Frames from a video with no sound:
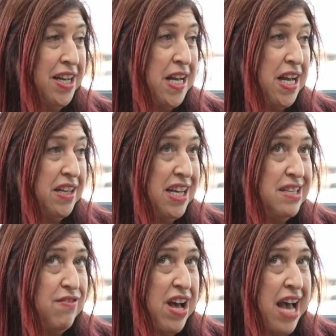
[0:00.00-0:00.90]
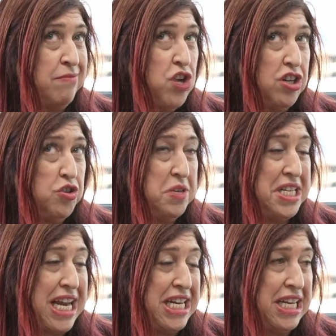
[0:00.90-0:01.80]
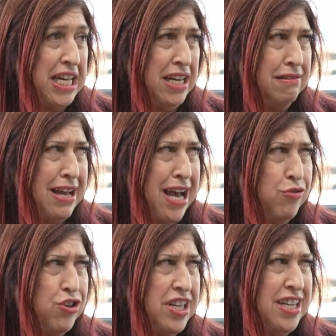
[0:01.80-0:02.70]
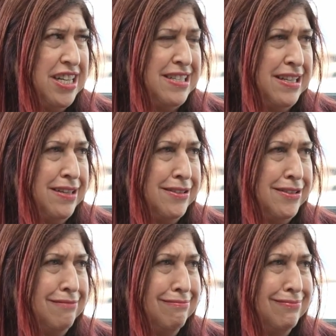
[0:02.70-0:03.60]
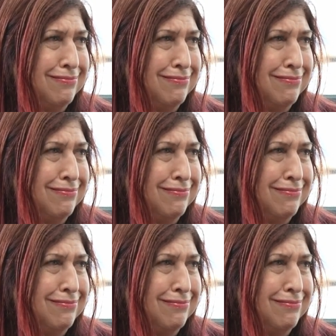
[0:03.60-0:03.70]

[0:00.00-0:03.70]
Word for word: Yeah. Because if I'm not creating it, how could it exist?